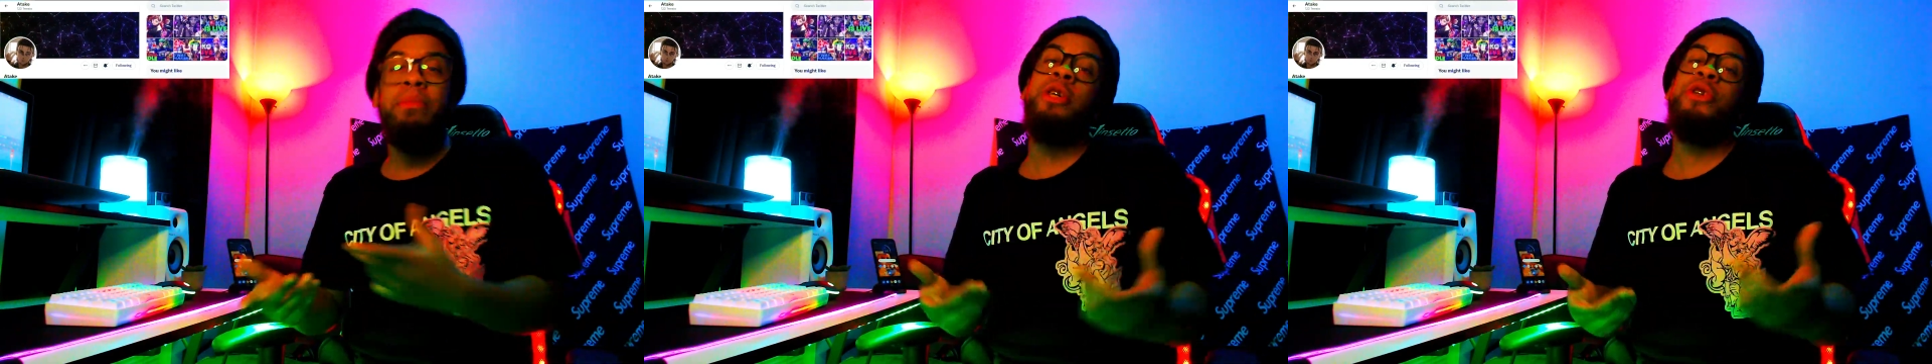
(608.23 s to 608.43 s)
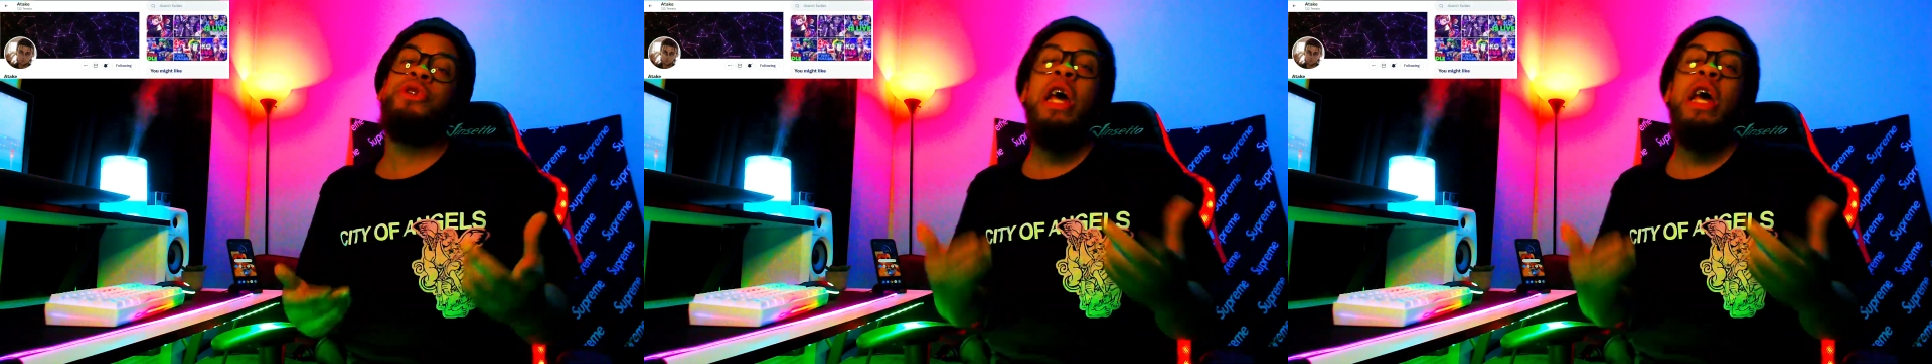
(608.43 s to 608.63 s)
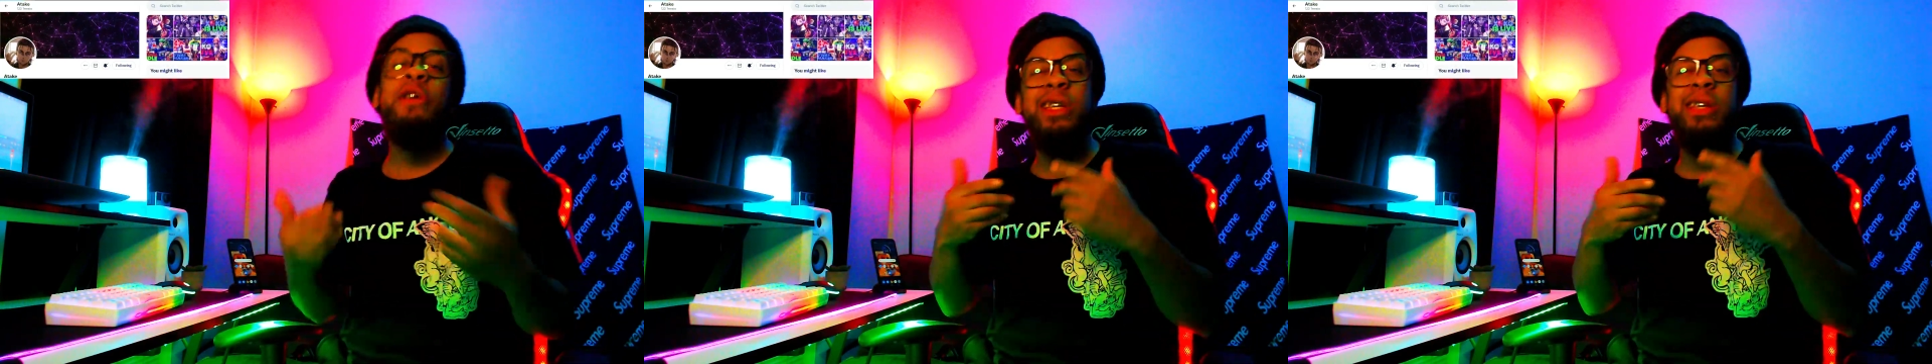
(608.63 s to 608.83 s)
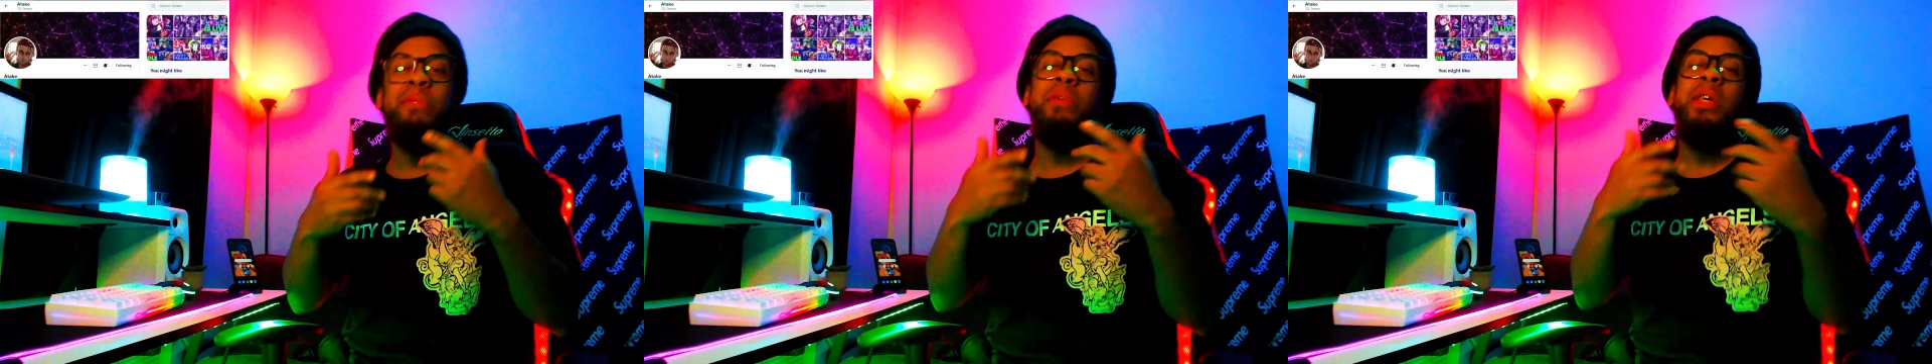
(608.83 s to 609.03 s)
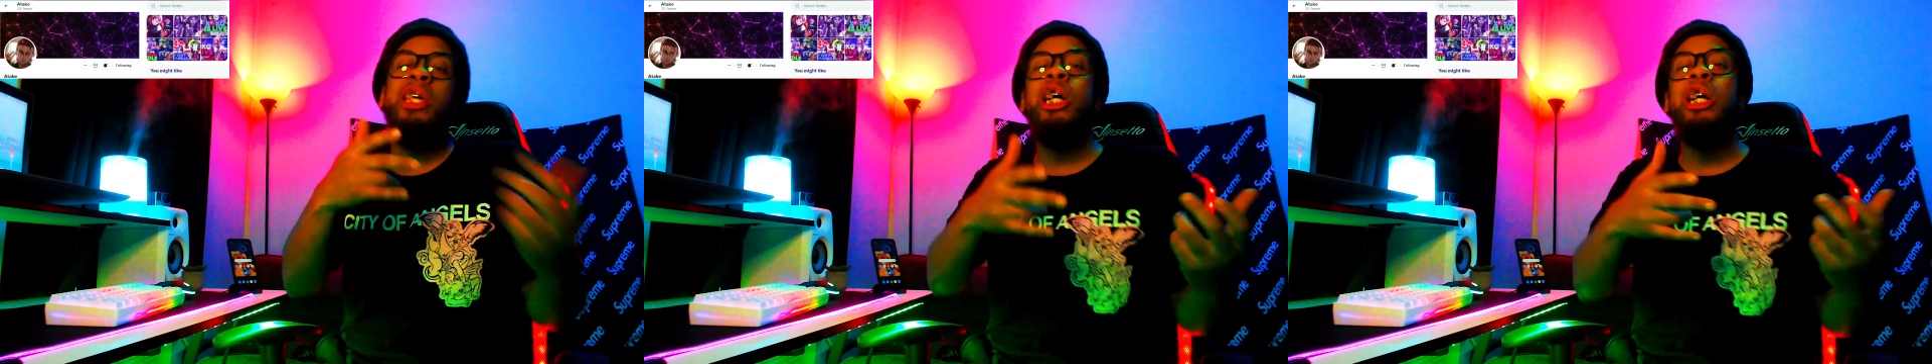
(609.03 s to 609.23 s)
because y'all
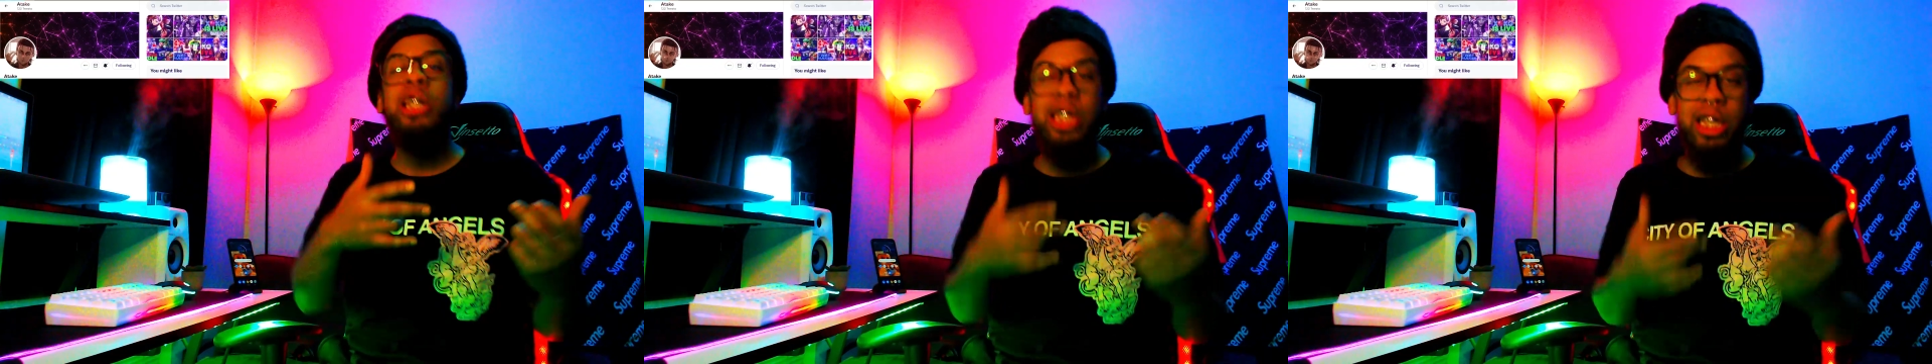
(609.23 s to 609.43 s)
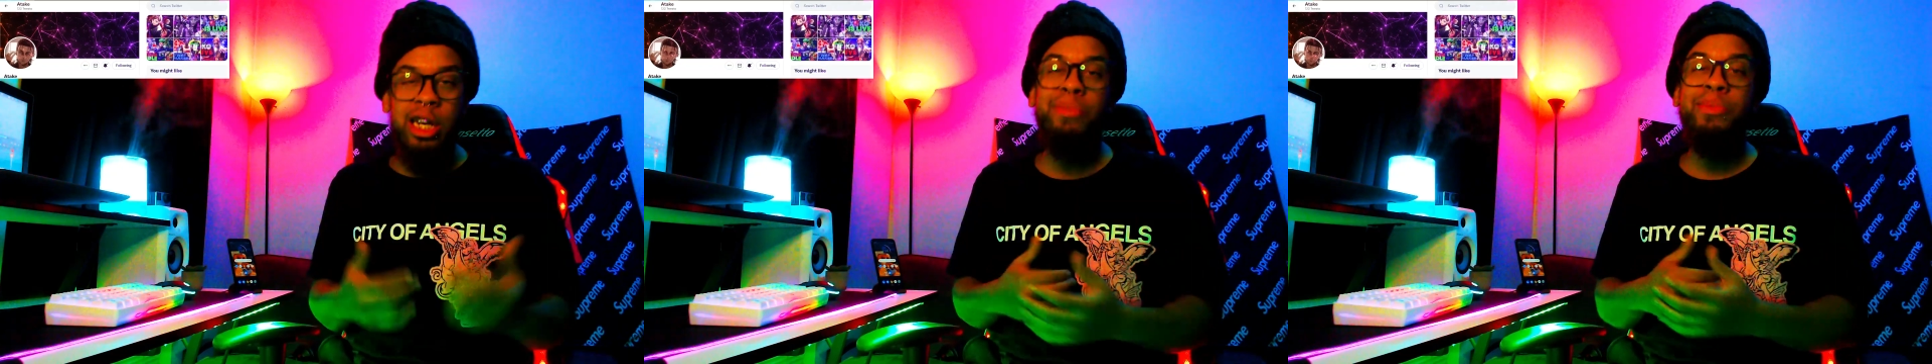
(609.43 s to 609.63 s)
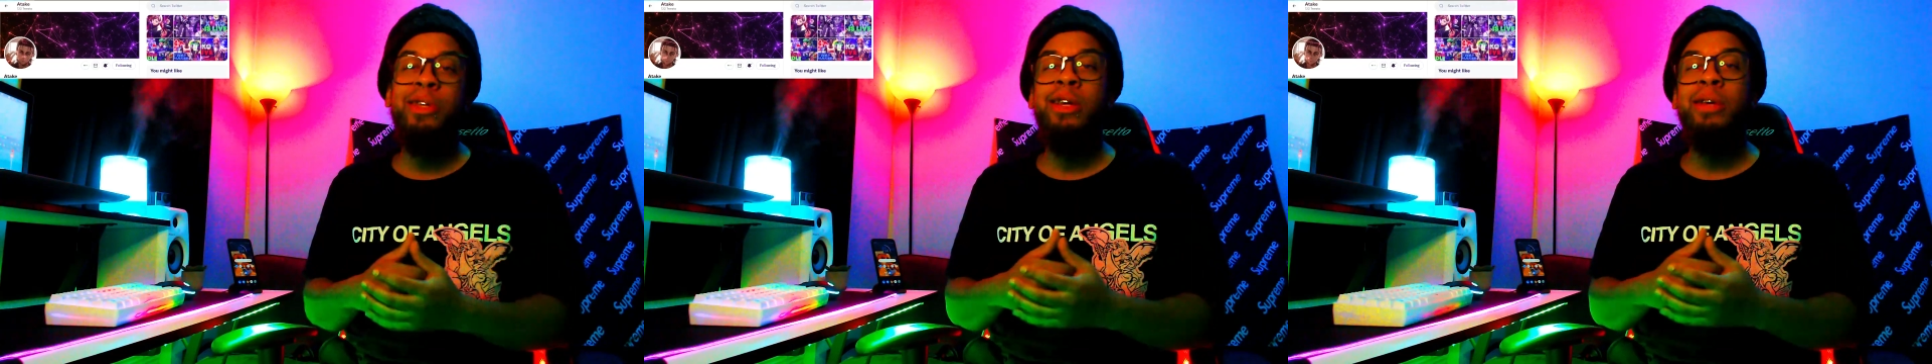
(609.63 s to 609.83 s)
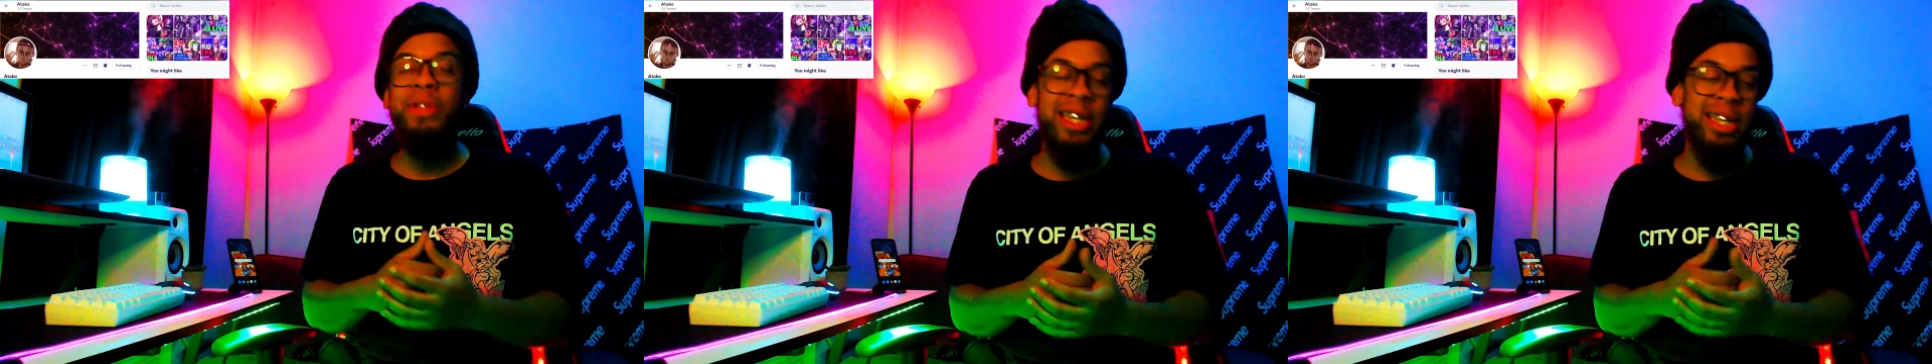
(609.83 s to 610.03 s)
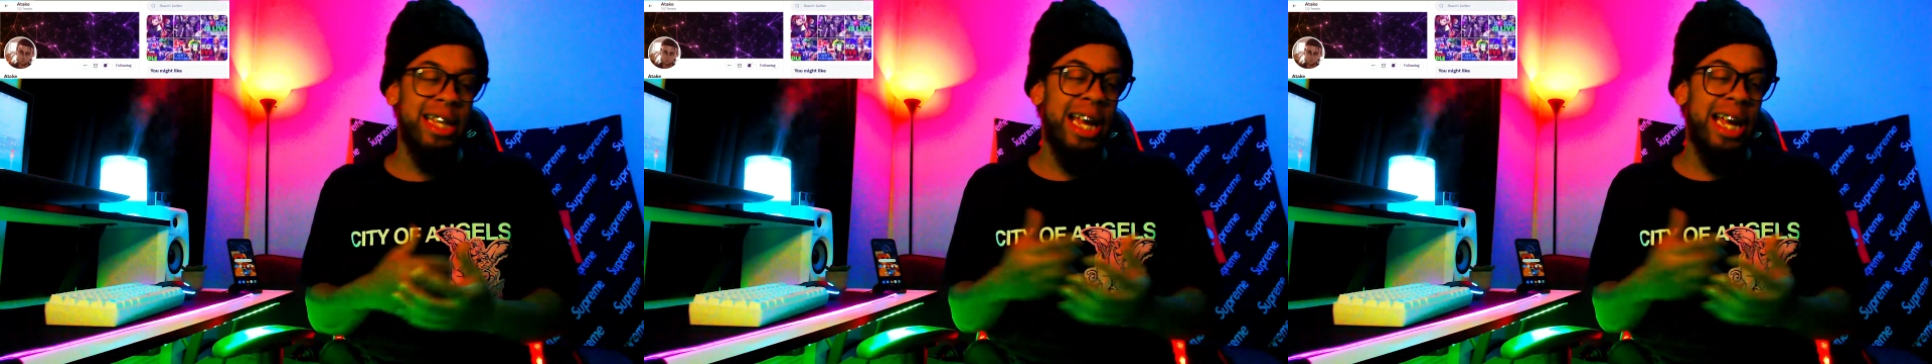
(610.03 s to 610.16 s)
seen me cooking up, you know what I'm saying?